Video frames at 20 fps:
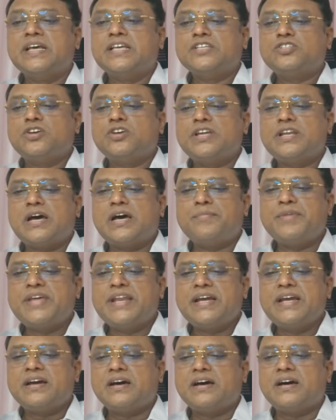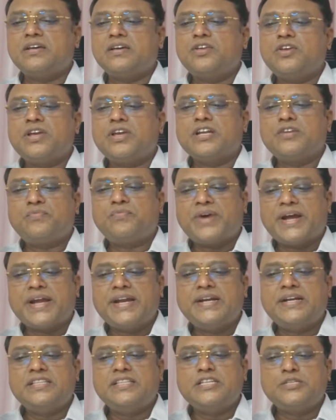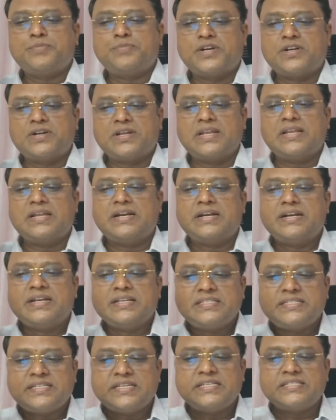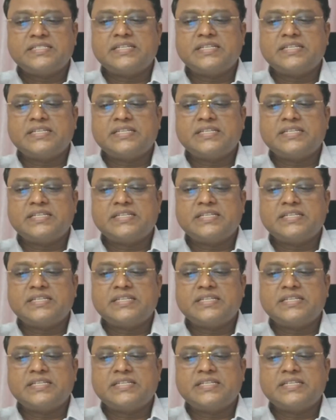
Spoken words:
So in America, you can find this particular disease